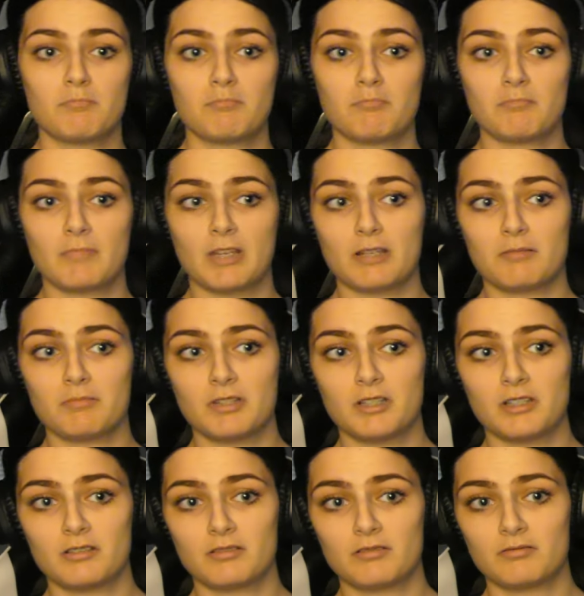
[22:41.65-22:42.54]

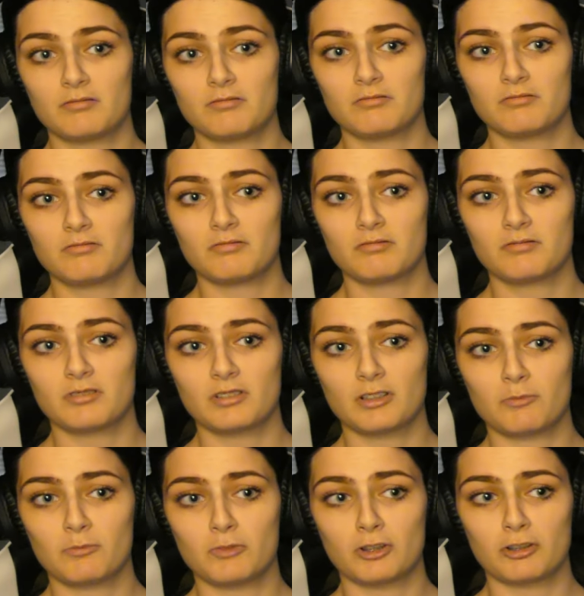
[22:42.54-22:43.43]
Maybe
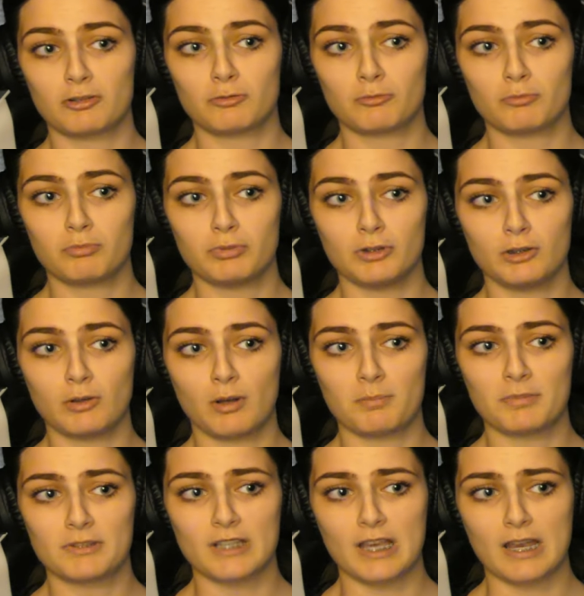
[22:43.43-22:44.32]
someone blew
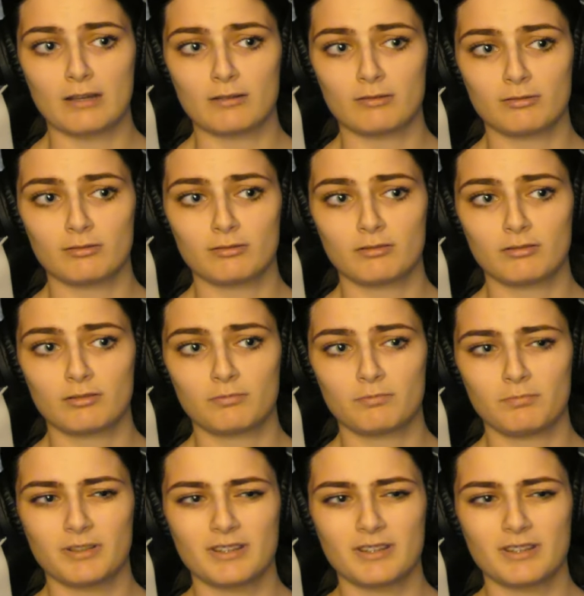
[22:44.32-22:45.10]
up his house,